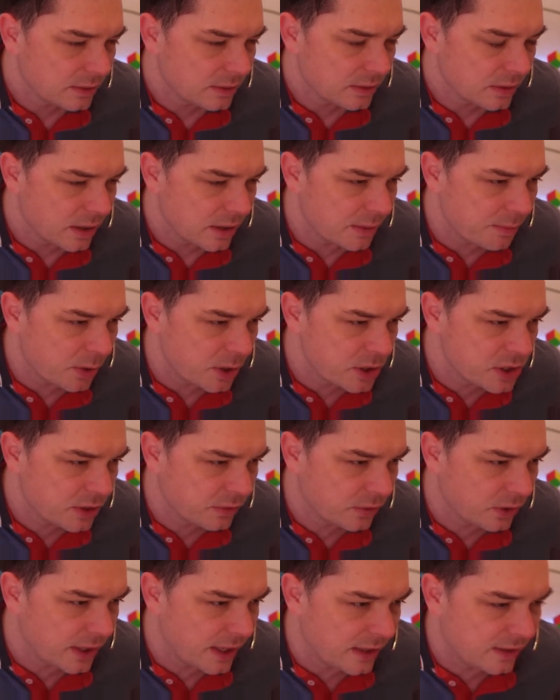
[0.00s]
Apologies
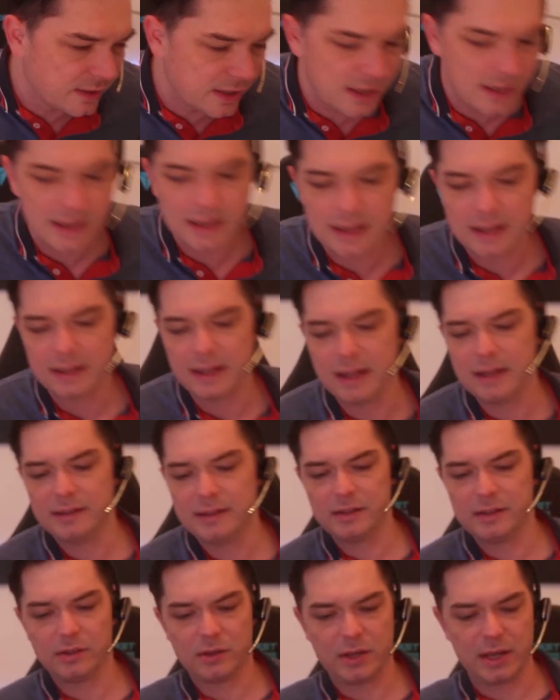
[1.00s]
for the essay. The essay
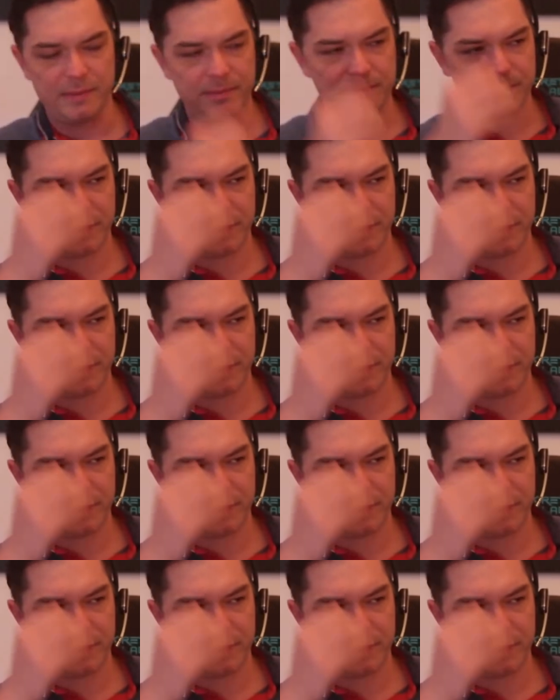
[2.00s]
is okay.